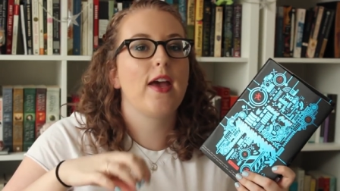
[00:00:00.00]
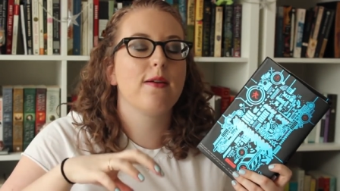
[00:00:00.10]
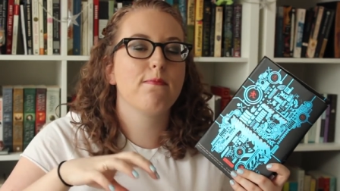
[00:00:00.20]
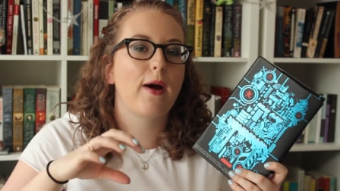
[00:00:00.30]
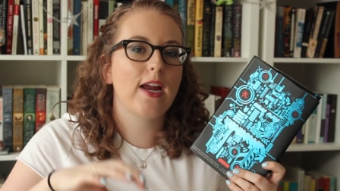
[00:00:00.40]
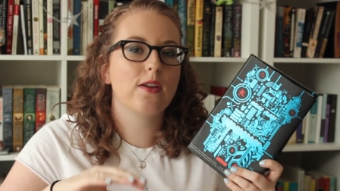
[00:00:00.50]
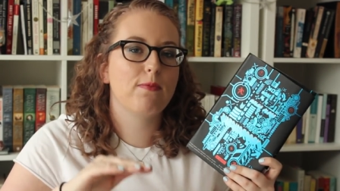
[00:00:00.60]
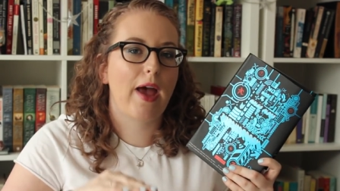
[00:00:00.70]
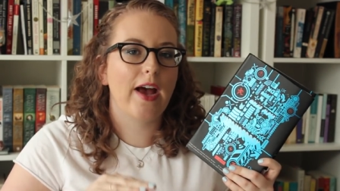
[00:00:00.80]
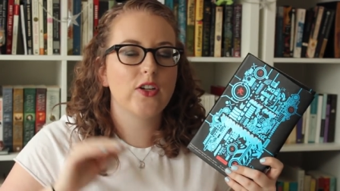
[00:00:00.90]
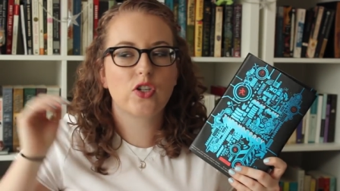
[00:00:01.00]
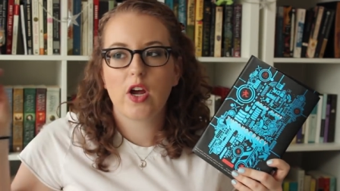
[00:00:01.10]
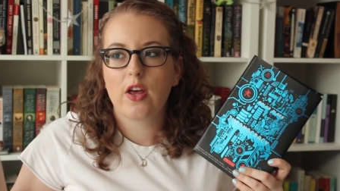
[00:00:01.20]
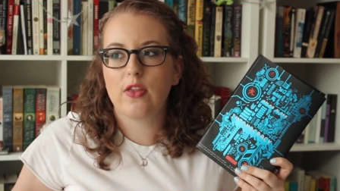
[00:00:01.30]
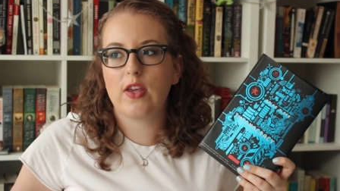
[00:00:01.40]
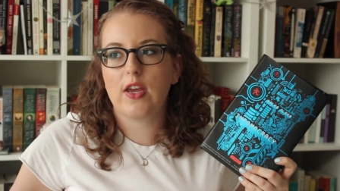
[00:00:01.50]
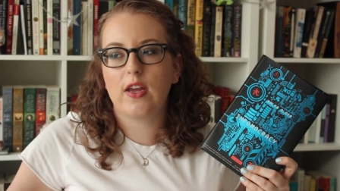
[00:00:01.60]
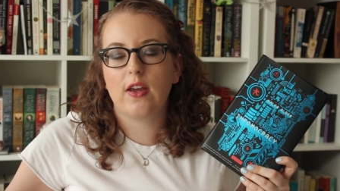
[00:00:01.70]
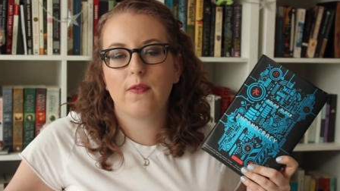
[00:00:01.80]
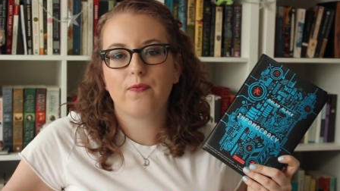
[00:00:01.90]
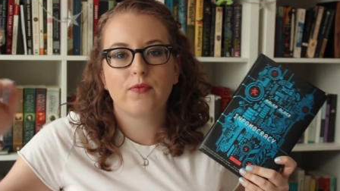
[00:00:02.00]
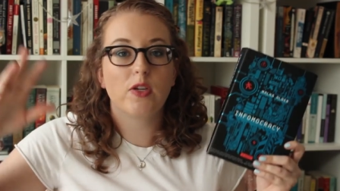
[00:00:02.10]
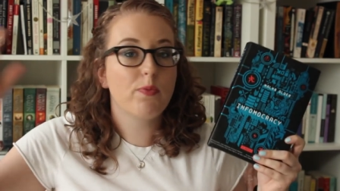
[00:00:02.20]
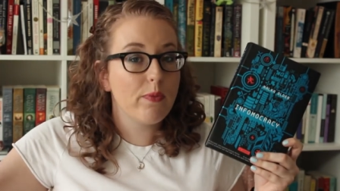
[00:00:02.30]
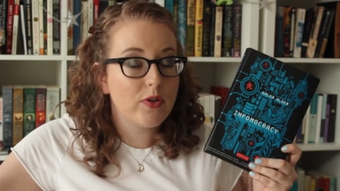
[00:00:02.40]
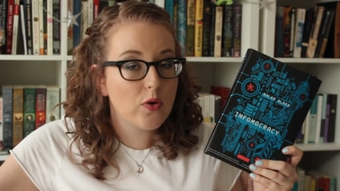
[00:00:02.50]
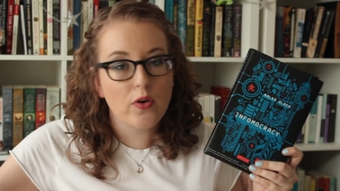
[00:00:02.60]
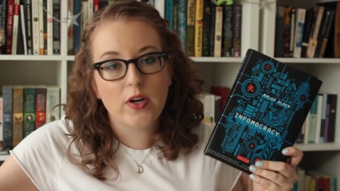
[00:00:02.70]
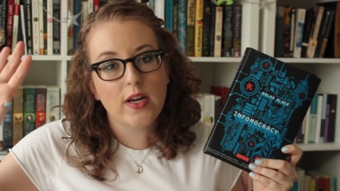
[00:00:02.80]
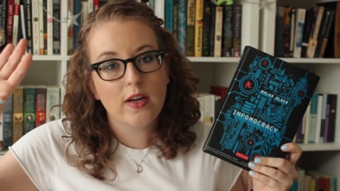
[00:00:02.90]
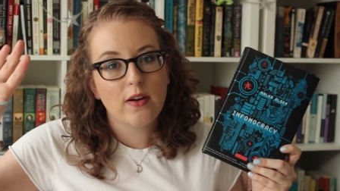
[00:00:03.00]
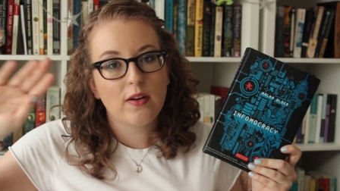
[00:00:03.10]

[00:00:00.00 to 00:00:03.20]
and it might match the supermajority